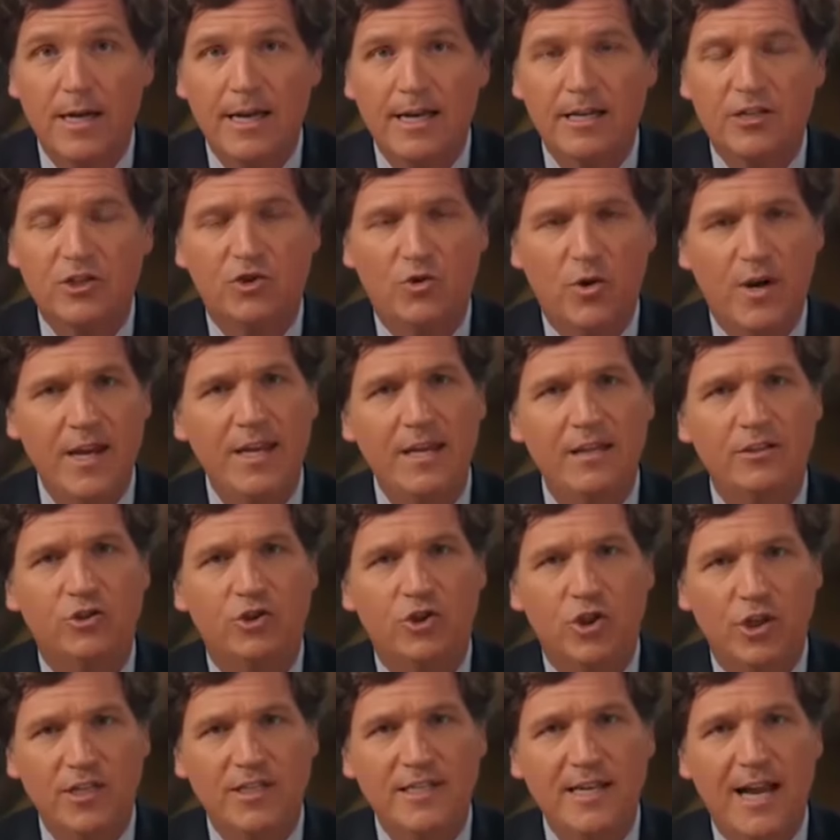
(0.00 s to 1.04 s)
it's striking
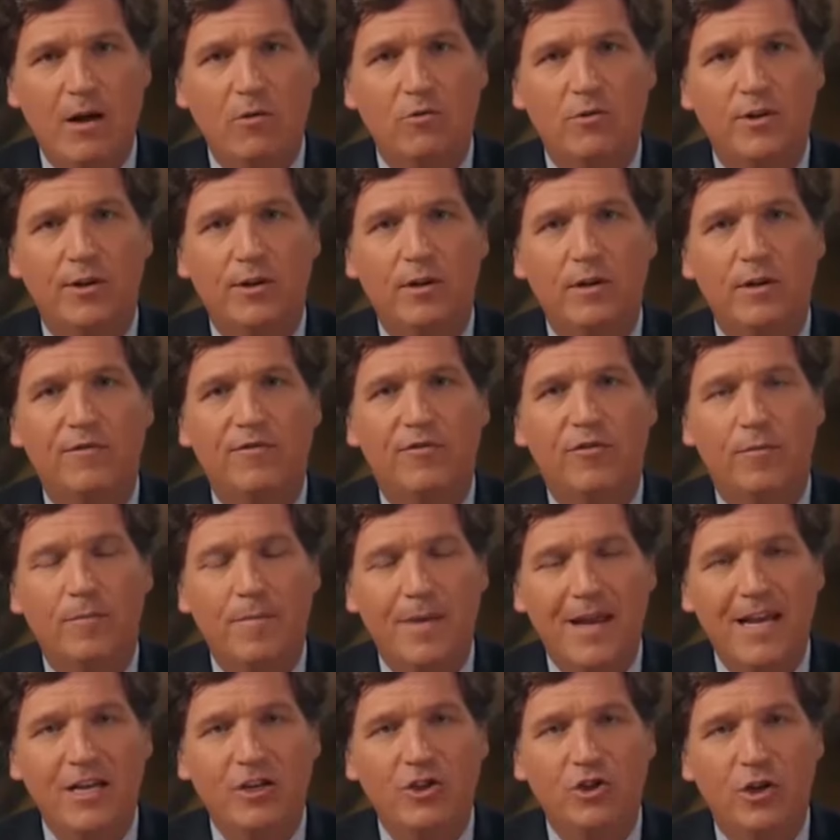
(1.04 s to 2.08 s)
just how little
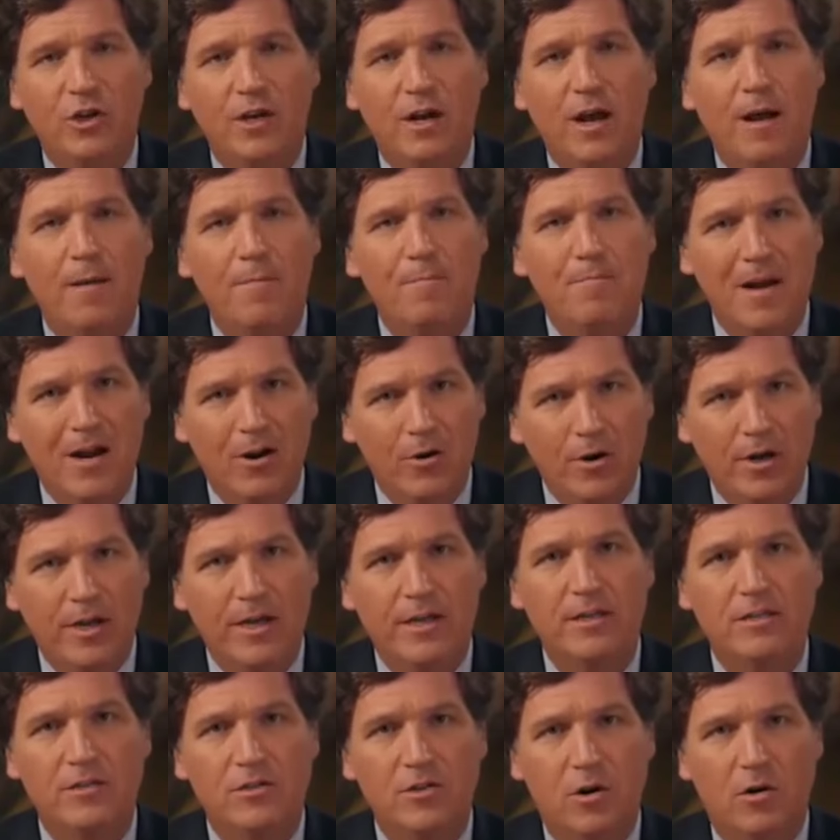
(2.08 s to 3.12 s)
information
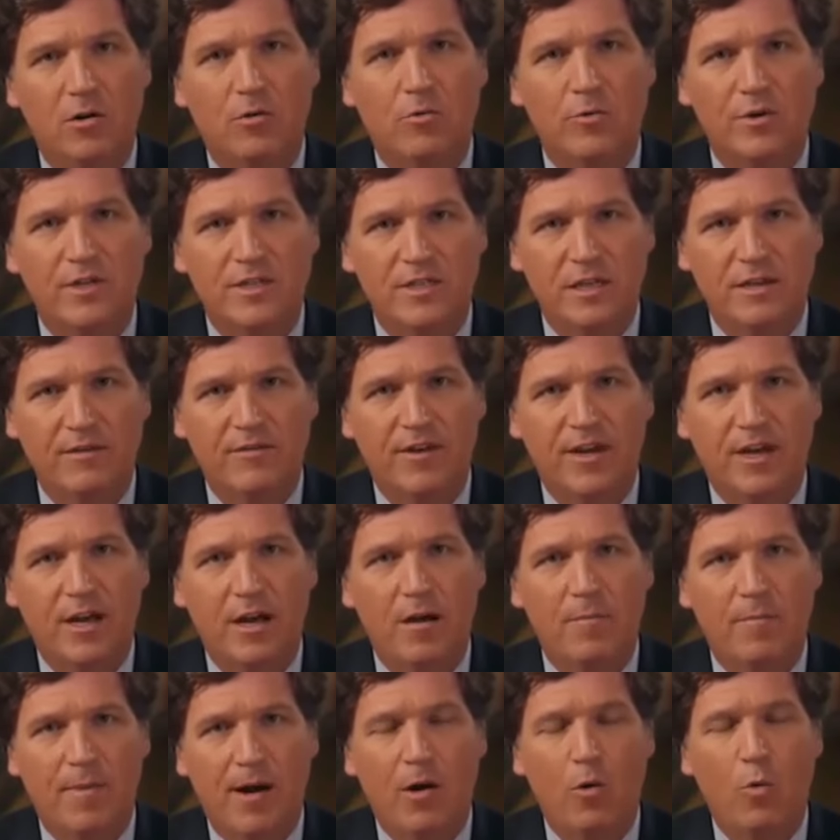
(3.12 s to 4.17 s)
Americans are receiving
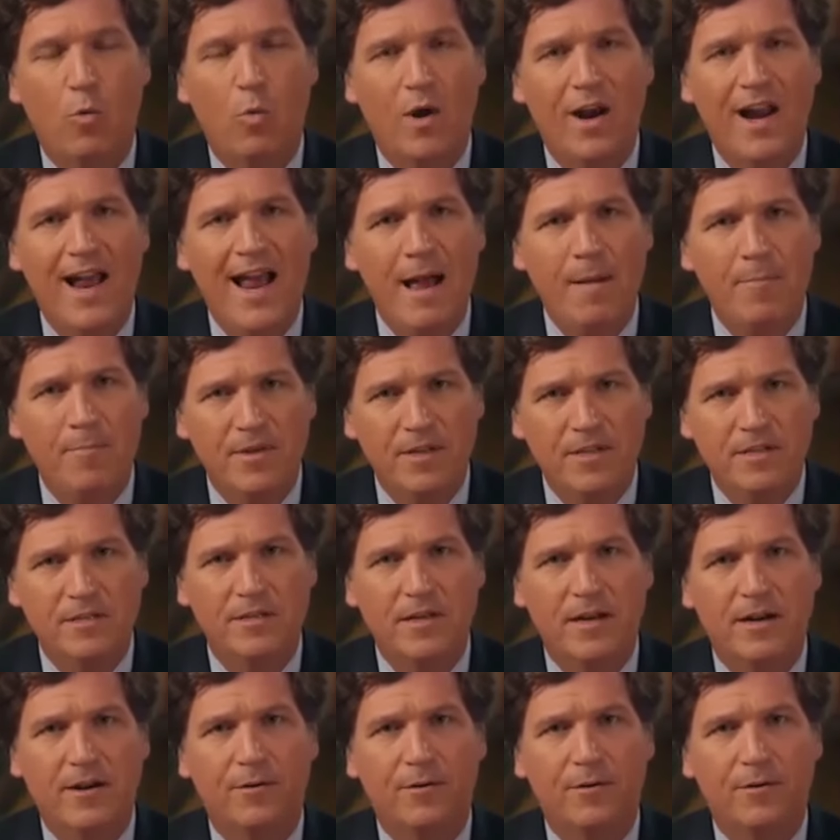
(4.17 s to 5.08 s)
about what happens